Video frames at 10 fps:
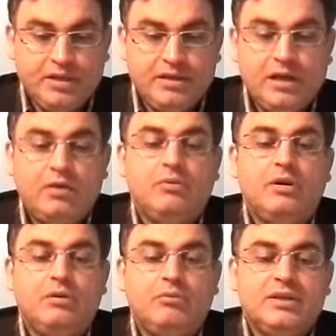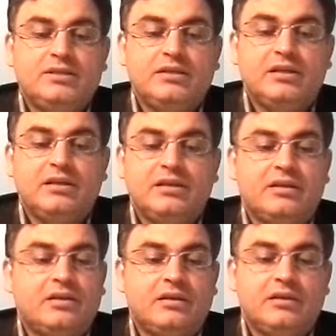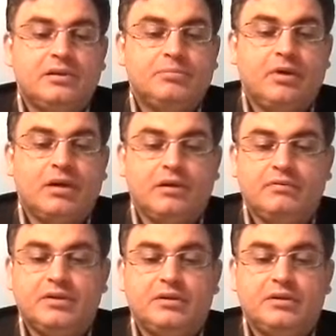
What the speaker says: What's cryptography?